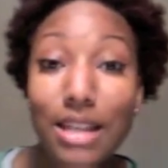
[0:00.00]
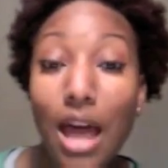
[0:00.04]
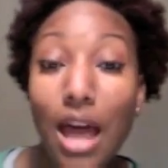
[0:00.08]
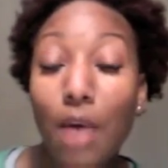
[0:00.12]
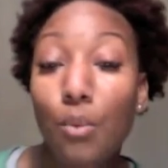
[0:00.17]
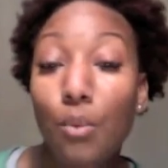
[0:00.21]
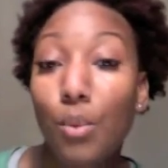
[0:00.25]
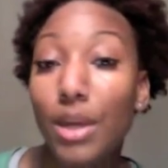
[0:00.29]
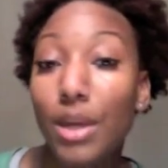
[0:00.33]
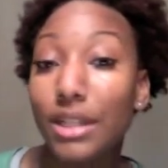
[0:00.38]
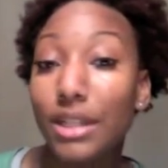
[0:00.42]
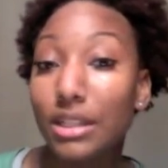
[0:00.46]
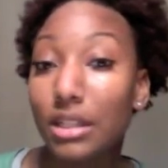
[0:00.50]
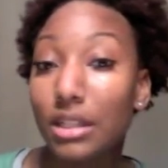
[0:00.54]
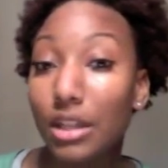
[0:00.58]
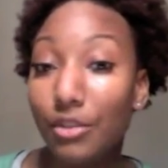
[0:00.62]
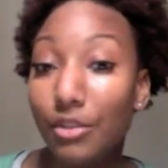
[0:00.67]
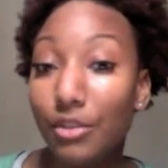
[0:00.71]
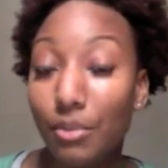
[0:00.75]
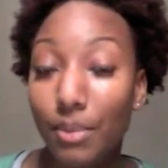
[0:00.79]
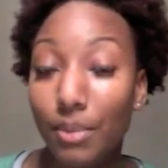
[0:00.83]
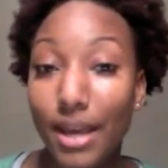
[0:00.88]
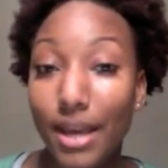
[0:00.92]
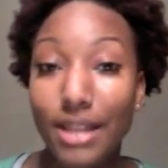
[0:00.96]
I went to
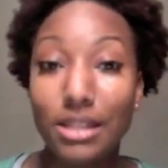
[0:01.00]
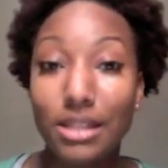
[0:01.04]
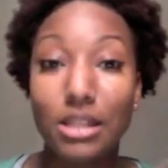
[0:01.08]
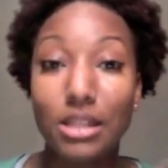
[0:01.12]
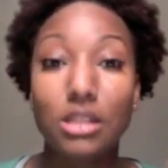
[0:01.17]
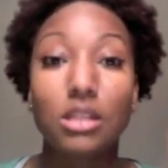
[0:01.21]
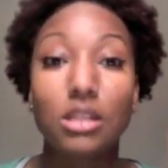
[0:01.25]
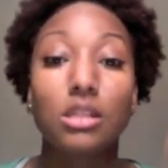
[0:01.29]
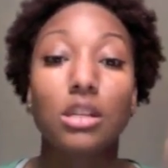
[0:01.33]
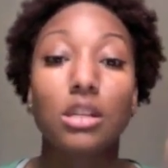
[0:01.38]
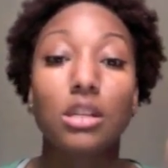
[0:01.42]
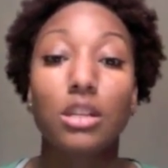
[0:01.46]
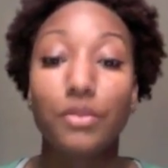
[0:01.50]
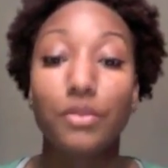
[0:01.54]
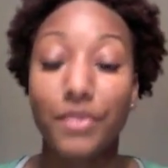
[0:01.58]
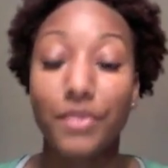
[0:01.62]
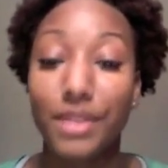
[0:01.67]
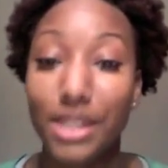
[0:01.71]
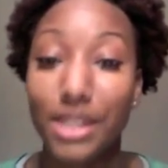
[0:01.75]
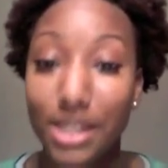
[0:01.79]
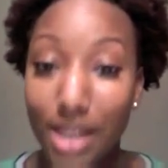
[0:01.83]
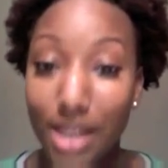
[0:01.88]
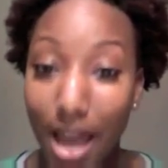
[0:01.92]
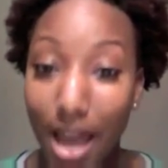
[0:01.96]
different places, looked at different
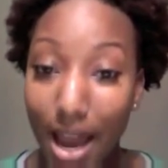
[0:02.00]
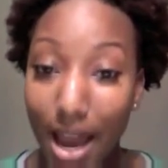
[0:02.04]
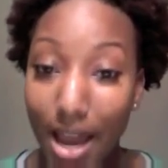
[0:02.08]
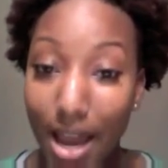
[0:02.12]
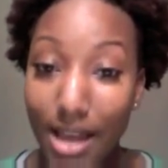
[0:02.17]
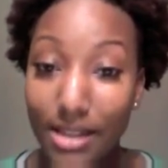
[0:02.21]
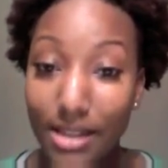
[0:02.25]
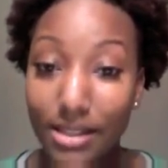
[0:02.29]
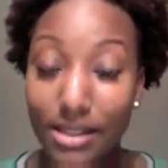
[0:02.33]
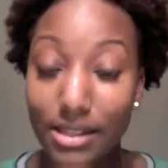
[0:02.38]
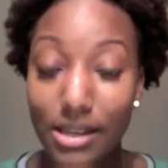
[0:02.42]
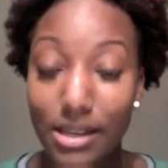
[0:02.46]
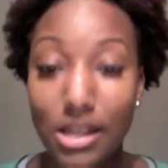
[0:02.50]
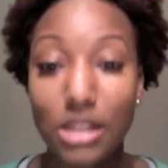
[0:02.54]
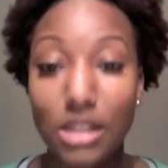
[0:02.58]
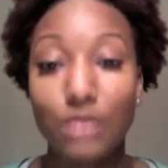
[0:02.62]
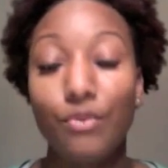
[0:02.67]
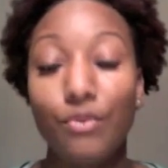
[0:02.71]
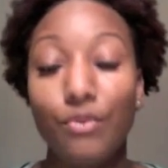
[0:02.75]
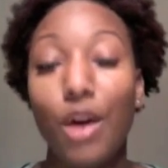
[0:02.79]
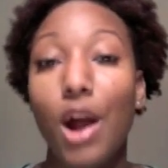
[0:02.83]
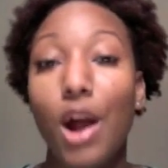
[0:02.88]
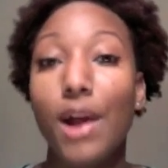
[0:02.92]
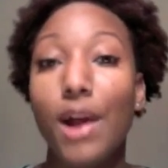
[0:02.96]
sites as
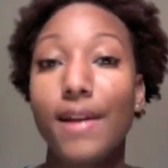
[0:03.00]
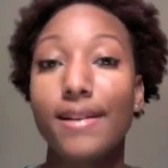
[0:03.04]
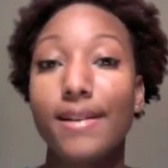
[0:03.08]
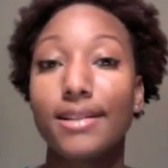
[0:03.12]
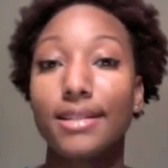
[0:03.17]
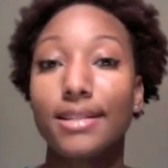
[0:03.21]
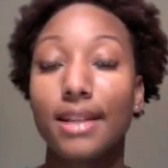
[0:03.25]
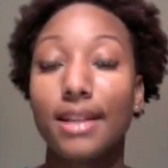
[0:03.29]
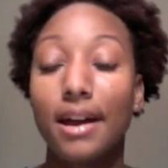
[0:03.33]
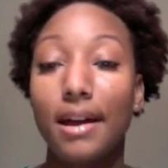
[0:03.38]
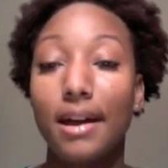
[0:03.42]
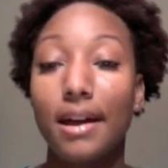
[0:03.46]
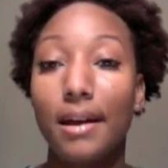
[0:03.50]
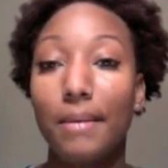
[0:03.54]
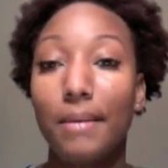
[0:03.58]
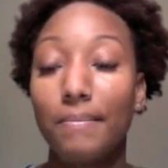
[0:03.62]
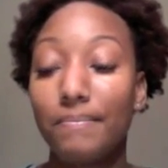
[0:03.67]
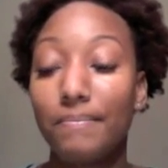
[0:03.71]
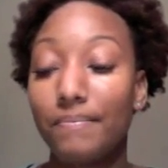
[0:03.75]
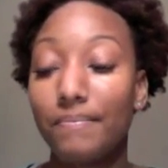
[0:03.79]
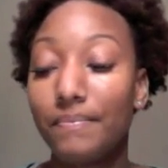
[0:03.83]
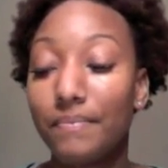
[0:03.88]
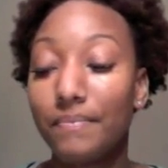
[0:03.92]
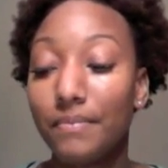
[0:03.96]
far as
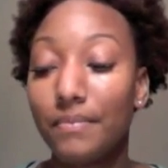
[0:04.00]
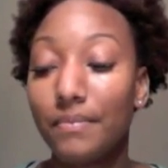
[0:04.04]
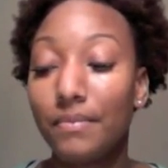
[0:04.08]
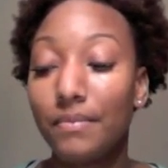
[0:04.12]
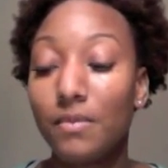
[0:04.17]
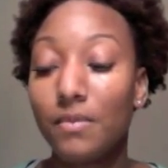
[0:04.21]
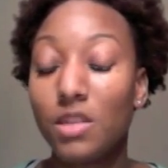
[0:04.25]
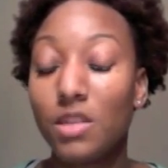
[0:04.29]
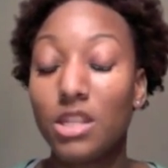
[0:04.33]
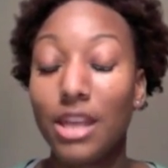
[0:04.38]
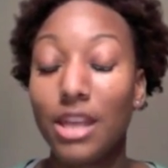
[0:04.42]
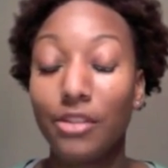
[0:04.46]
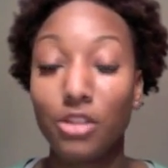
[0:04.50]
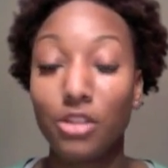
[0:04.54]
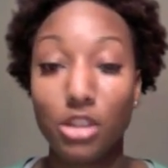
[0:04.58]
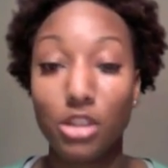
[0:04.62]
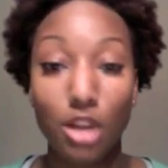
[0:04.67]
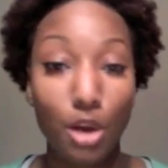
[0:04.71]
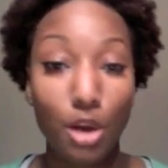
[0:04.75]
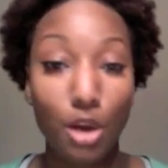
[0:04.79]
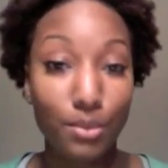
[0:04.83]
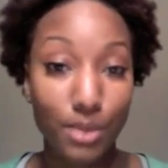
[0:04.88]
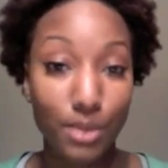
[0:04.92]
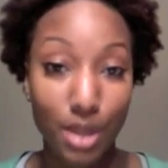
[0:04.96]

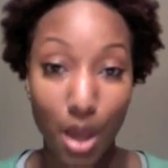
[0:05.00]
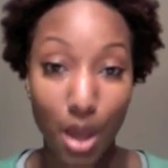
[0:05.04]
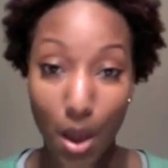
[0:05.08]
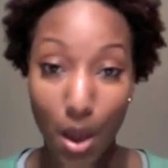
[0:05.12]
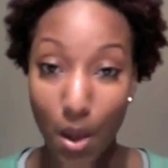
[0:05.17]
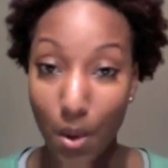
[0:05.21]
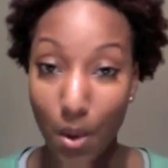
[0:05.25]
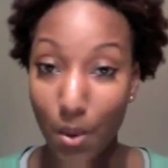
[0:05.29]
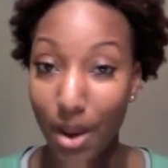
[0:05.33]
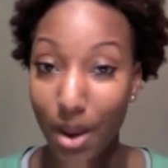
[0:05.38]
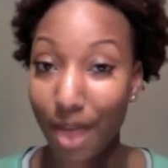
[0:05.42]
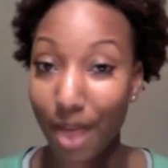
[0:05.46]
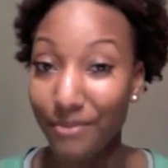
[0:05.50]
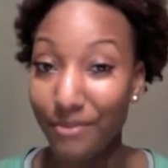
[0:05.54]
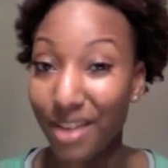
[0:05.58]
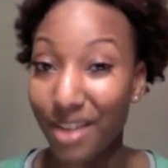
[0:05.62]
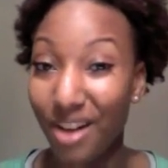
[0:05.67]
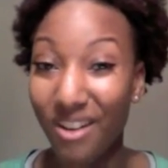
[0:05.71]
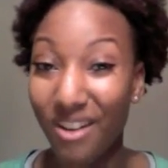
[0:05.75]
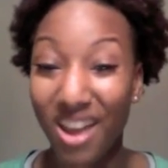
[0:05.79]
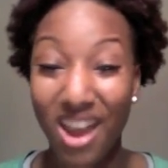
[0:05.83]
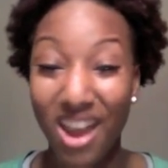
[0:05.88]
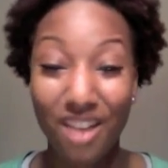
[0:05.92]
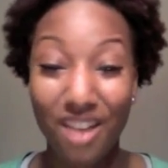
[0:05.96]
stethoscopes go. And I
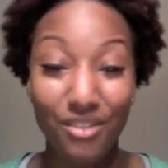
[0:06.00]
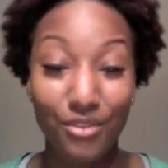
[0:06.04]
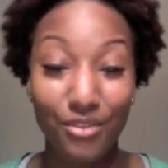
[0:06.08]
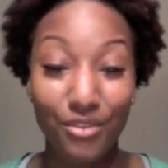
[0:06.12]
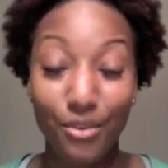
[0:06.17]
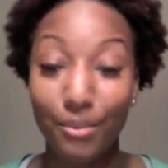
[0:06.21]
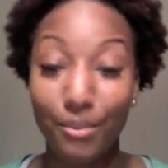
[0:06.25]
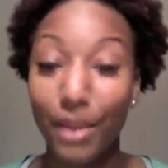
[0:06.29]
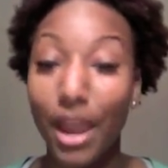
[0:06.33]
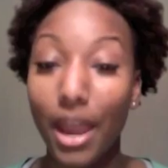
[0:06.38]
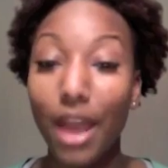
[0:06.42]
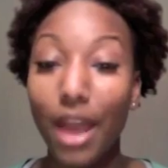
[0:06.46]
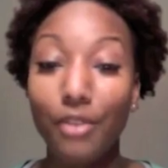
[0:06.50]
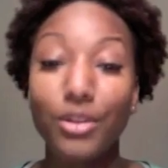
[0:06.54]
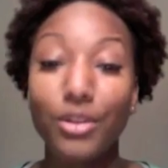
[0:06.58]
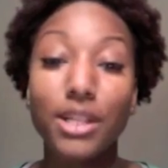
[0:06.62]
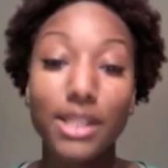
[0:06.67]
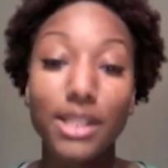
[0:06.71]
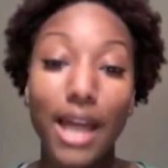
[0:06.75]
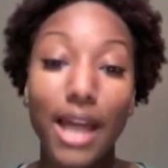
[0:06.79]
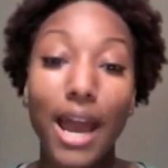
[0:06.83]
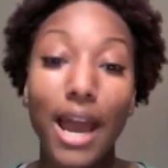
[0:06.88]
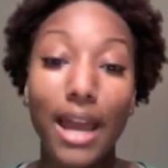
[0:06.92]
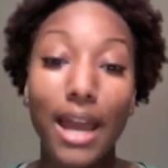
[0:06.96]
found from every
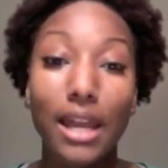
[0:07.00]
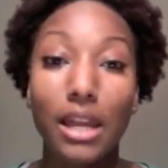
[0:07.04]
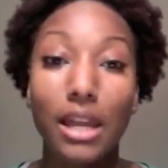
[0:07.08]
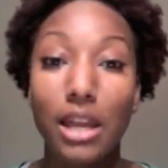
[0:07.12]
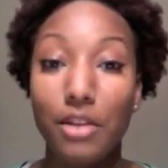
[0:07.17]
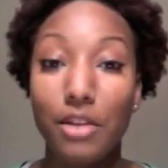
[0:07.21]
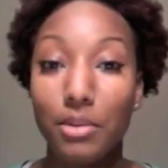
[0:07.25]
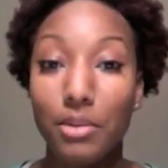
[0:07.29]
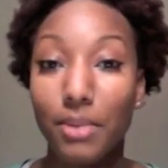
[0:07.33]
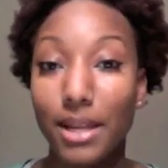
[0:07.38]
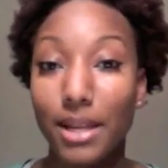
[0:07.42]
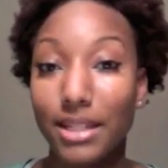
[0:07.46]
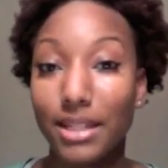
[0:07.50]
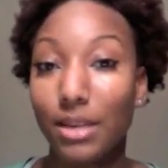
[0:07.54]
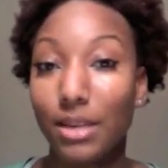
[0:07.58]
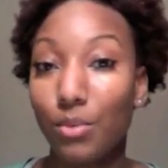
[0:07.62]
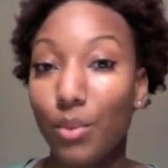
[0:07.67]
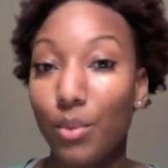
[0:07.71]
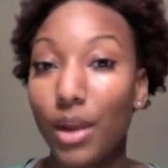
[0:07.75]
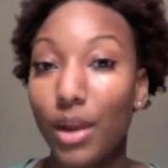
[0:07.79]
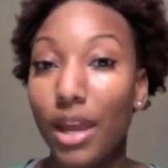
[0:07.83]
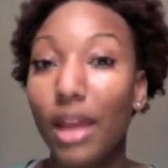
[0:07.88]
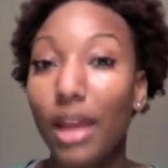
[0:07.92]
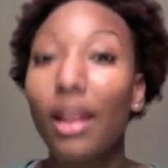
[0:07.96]
site and every place I
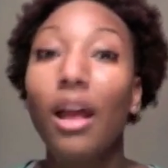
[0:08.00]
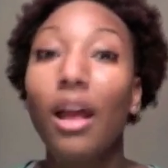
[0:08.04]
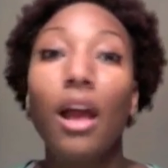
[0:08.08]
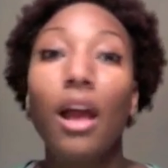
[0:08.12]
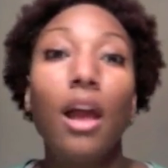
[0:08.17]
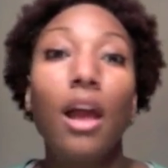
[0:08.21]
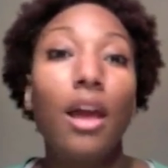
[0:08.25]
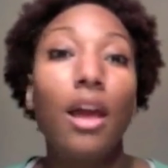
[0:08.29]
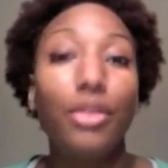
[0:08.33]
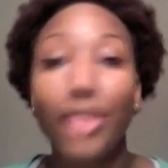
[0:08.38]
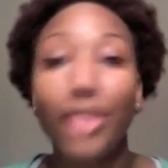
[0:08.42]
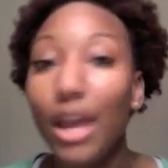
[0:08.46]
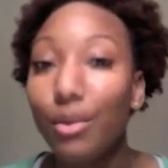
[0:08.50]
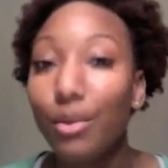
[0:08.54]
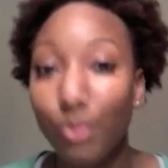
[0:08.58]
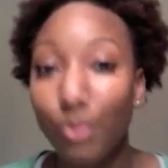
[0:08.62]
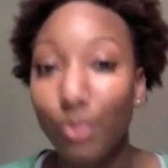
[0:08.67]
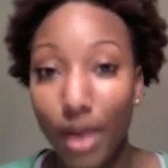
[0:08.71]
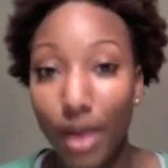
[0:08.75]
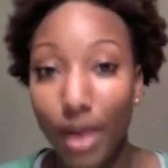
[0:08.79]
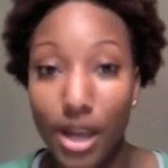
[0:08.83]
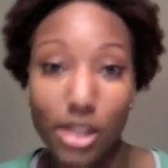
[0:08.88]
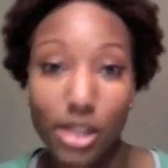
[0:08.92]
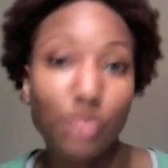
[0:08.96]
went, they
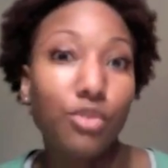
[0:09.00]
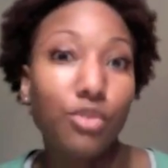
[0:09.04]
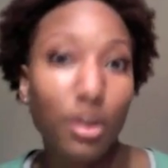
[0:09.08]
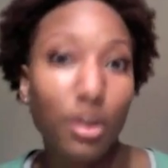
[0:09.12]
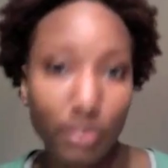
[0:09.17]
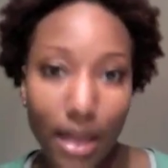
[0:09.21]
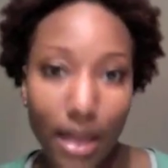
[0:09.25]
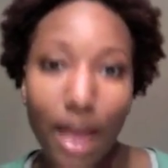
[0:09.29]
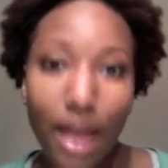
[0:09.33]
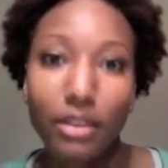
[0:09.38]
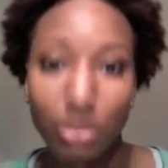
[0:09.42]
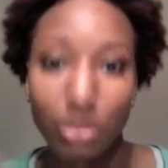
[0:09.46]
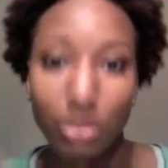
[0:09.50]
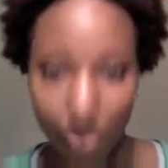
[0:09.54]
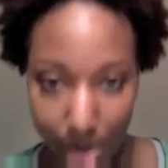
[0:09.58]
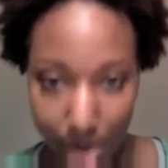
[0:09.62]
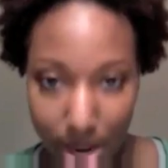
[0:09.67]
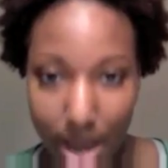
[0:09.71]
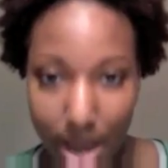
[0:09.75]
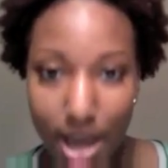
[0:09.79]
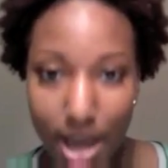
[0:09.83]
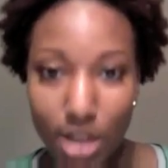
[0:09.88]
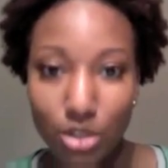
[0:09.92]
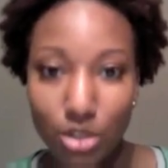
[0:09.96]
ranged from that
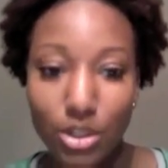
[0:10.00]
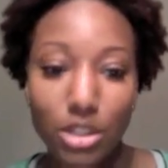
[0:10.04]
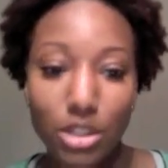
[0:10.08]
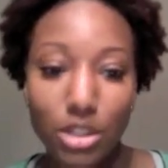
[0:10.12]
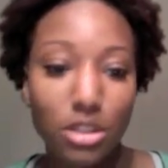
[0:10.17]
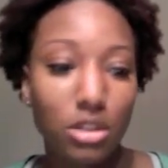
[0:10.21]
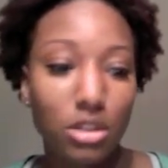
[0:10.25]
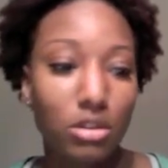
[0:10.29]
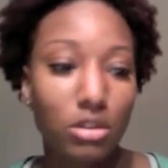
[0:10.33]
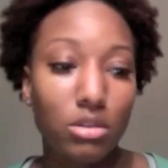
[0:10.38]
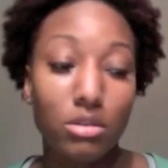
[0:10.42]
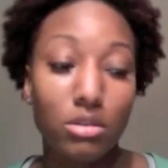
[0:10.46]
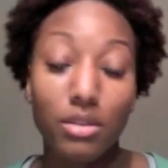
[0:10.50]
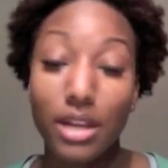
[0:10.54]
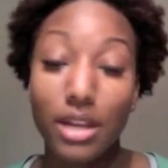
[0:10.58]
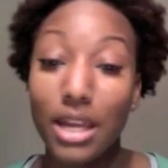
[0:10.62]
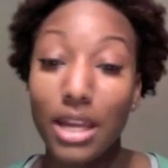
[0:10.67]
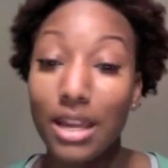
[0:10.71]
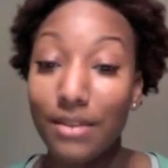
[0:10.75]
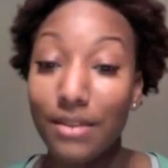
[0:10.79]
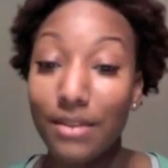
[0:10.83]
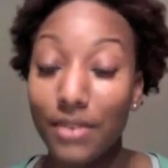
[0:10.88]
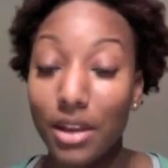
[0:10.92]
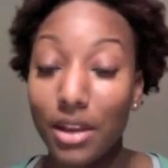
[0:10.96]
300 to
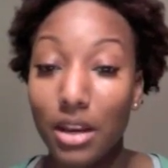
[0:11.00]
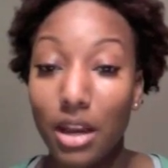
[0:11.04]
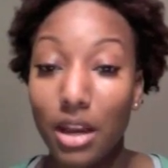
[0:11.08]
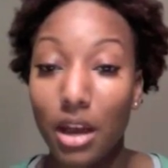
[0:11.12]
even